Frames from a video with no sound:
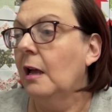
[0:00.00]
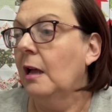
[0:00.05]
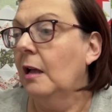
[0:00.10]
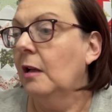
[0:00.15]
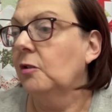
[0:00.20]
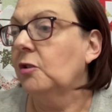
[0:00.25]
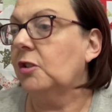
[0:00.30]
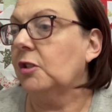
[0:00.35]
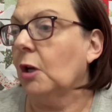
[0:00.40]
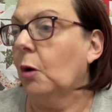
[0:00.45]

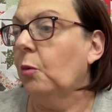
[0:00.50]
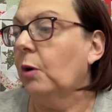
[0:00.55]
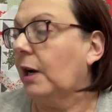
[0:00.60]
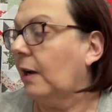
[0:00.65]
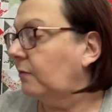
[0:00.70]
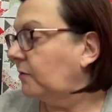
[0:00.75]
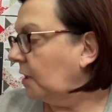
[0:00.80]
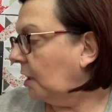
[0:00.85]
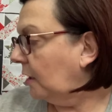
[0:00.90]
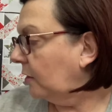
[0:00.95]
So what
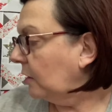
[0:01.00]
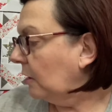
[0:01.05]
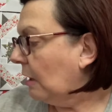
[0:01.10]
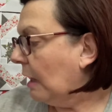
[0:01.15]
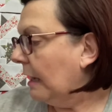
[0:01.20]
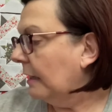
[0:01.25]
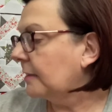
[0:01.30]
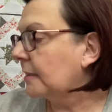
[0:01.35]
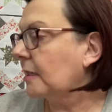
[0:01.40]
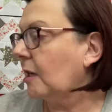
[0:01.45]
I've done the
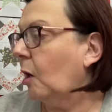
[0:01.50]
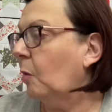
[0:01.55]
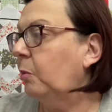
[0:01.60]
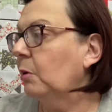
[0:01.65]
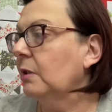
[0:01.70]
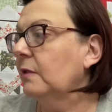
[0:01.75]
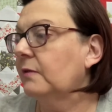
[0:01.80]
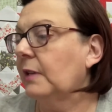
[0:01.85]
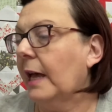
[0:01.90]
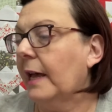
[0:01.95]
last
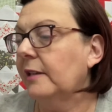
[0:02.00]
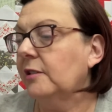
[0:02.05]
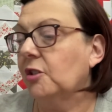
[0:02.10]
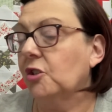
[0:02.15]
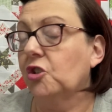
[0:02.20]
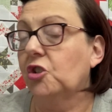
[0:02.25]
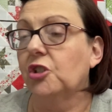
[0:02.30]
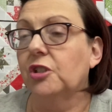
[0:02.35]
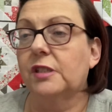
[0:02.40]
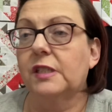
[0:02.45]
couple of days is
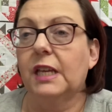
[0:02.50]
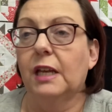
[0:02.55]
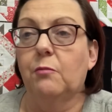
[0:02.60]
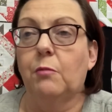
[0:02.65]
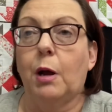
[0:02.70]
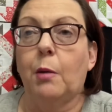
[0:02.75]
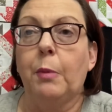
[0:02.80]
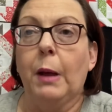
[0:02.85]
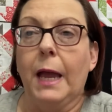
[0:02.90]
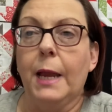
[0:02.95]
just get
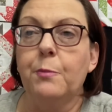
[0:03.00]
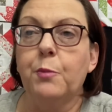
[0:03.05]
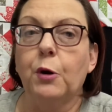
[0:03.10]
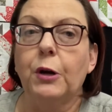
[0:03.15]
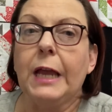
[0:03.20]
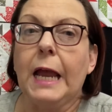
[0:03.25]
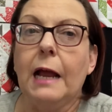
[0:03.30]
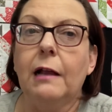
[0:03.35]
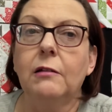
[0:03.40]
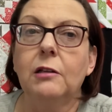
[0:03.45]
my paper
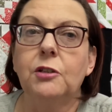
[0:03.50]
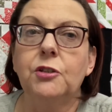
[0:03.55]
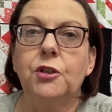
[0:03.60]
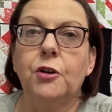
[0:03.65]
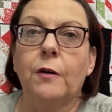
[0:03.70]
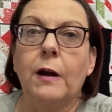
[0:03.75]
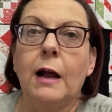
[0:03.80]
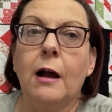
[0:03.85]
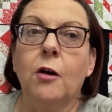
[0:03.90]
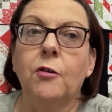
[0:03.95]

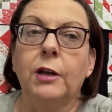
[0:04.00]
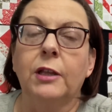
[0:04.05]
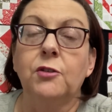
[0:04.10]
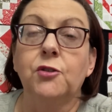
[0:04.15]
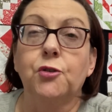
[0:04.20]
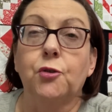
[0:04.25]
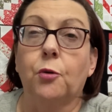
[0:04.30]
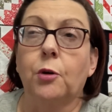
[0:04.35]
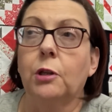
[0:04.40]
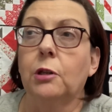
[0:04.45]
calendar out and
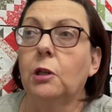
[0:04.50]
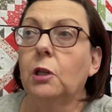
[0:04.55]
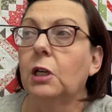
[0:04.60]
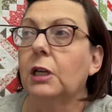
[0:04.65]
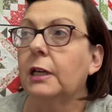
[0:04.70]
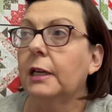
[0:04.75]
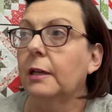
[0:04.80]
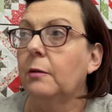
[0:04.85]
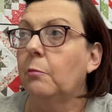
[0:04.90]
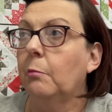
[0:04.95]
sort of
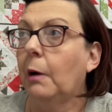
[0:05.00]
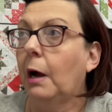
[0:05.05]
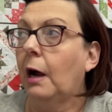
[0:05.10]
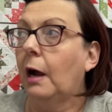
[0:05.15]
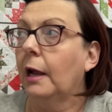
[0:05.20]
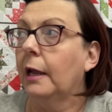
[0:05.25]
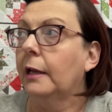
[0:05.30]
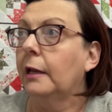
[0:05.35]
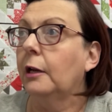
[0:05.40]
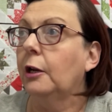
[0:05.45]
look at
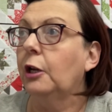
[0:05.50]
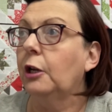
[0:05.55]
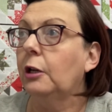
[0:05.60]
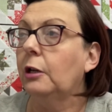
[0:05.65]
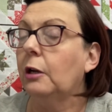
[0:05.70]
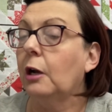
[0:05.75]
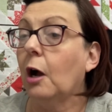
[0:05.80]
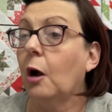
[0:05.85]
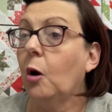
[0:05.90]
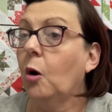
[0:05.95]
my
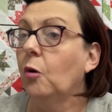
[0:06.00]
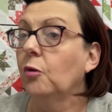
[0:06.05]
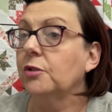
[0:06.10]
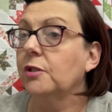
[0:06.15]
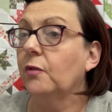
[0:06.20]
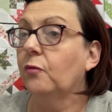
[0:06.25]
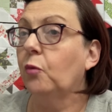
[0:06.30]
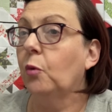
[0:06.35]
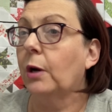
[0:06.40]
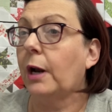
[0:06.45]
goals
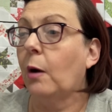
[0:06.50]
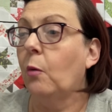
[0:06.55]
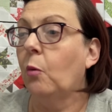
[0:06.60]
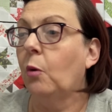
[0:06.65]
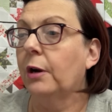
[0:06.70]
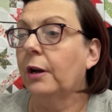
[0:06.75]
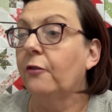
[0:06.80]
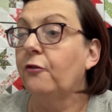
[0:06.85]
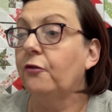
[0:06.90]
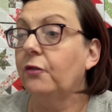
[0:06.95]
of what I
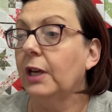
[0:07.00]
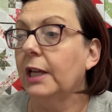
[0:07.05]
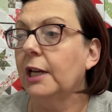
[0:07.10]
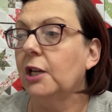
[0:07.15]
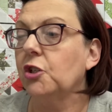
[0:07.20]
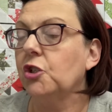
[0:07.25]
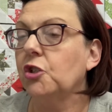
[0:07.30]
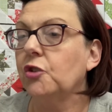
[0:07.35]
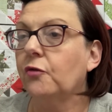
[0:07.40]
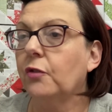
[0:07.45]
want to
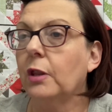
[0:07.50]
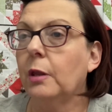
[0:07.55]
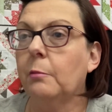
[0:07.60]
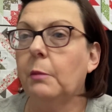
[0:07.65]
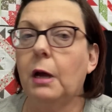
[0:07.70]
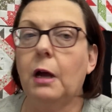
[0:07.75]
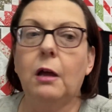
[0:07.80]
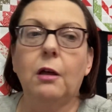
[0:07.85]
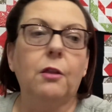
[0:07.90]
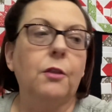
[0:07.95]
finish for the
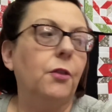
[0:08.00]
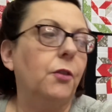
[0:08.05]
month.